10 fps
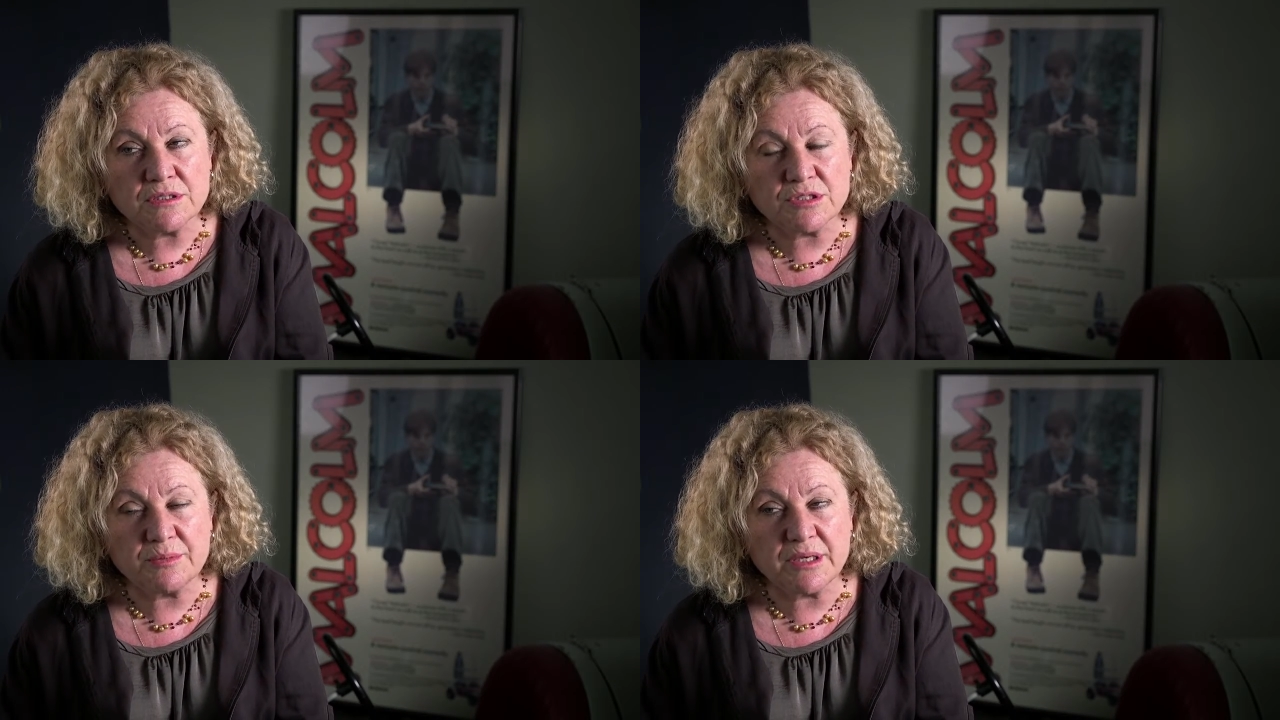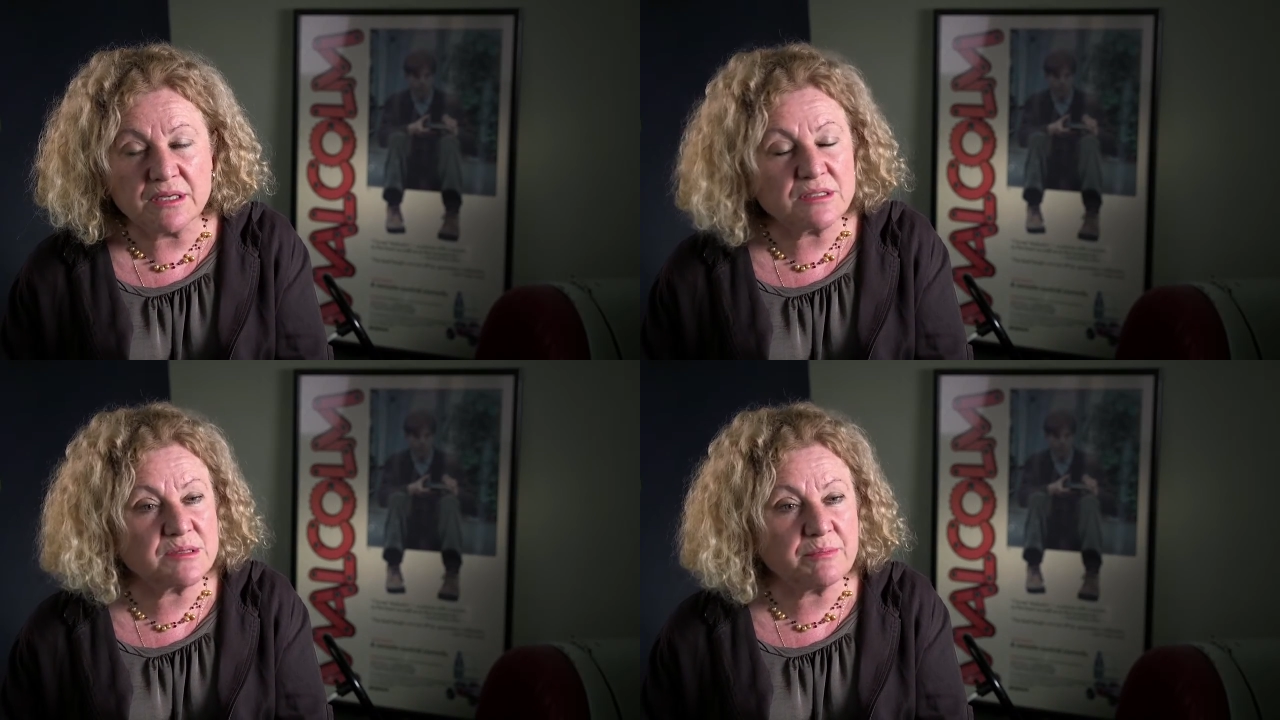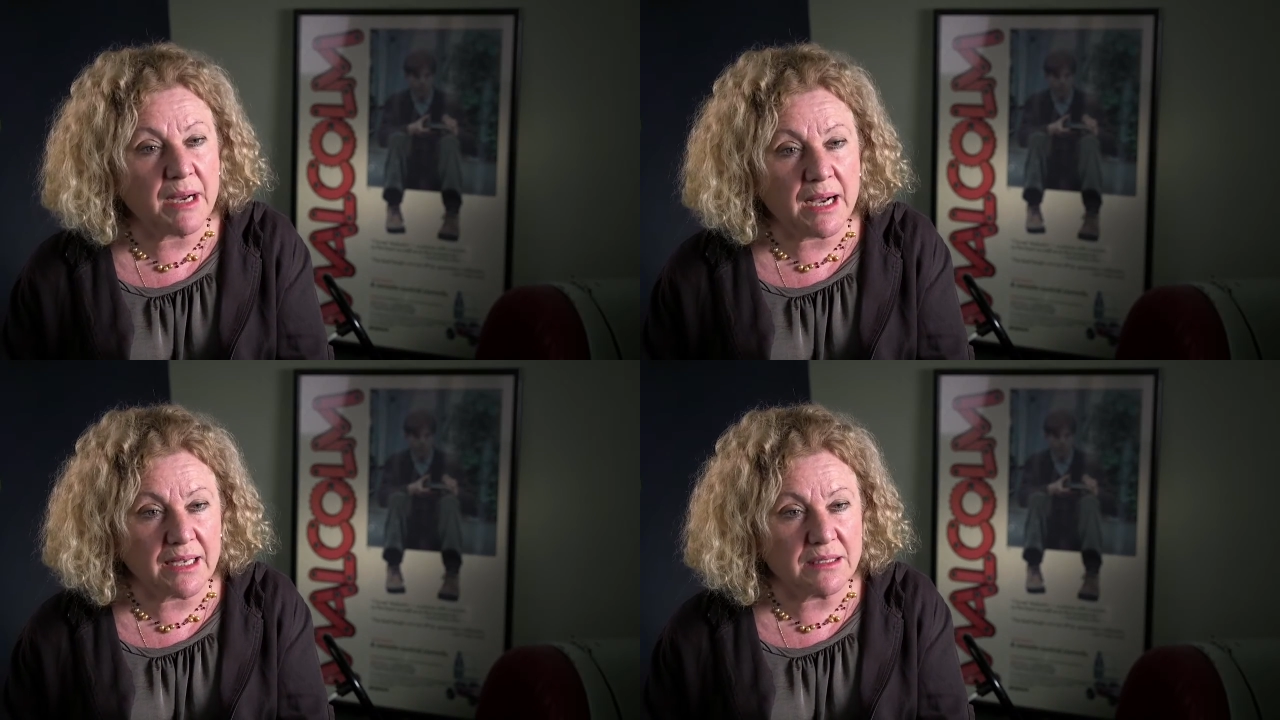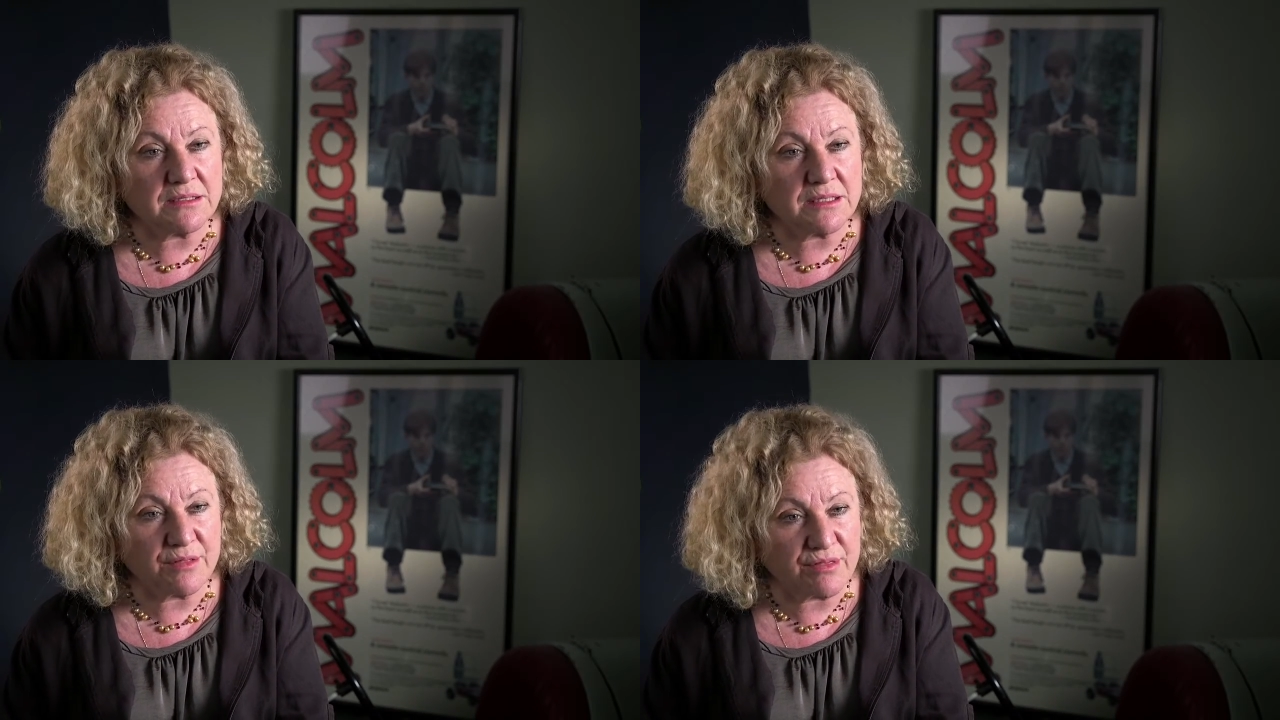to be inspired
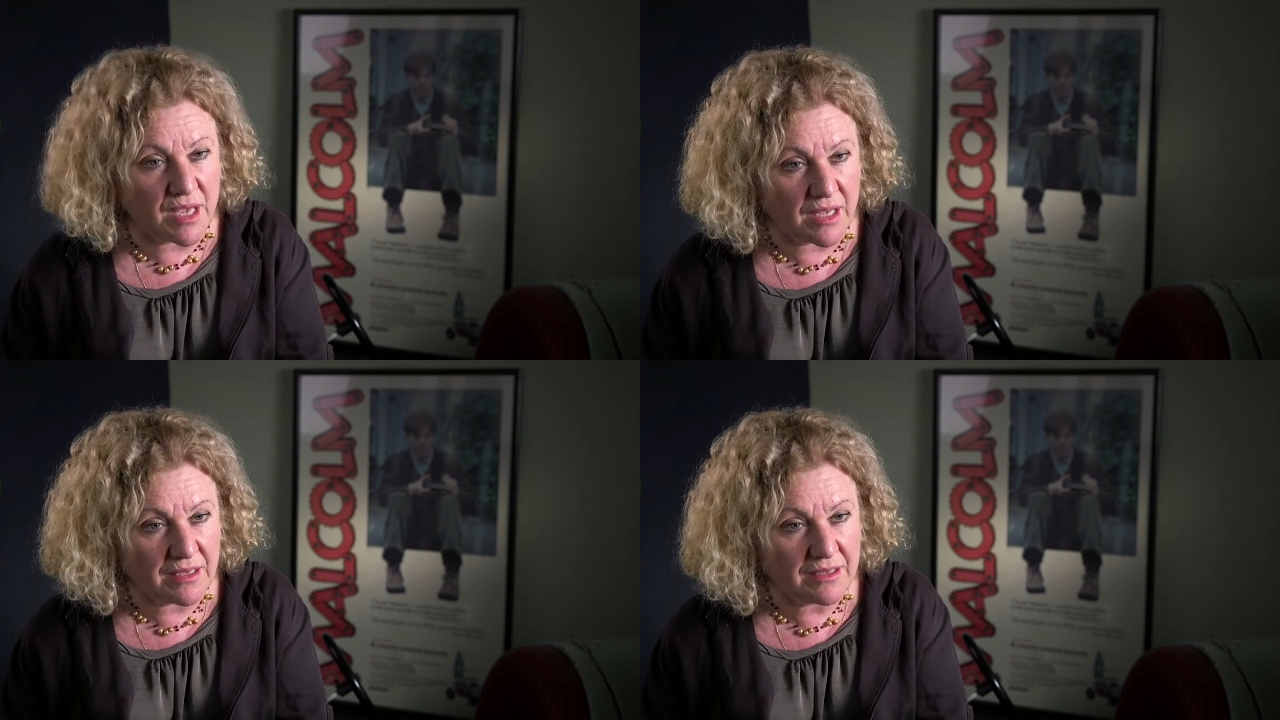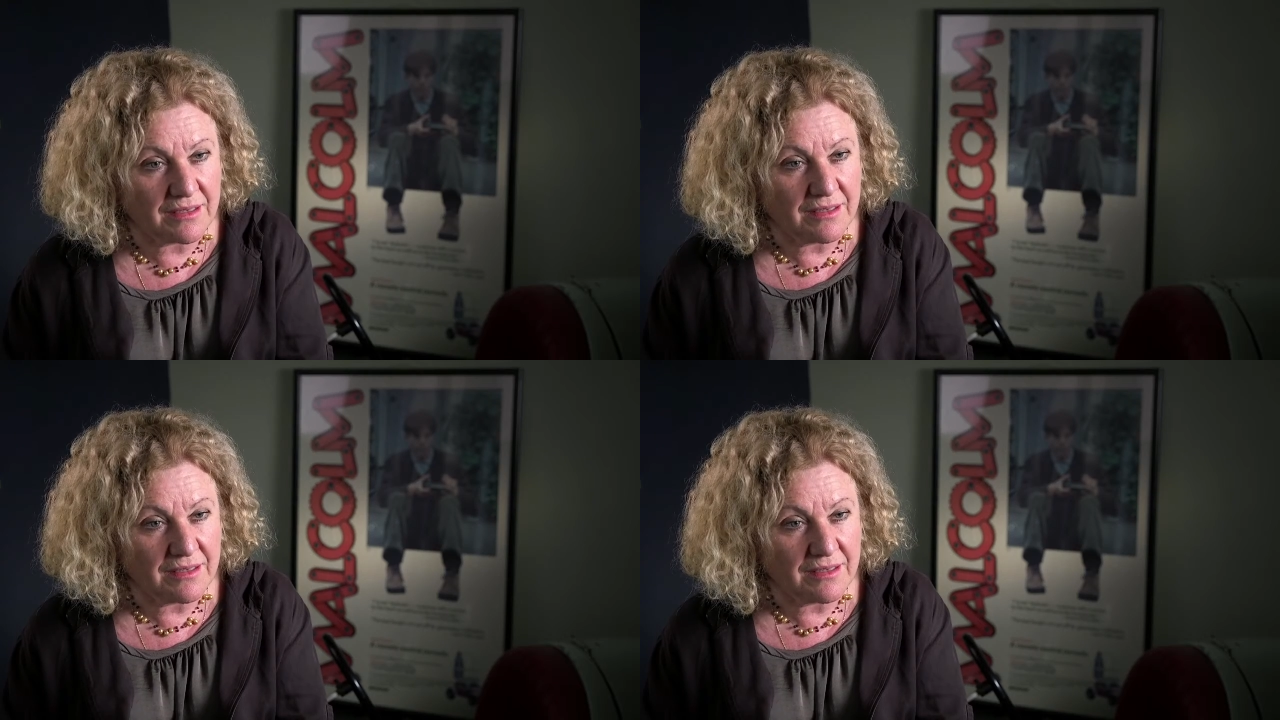to think,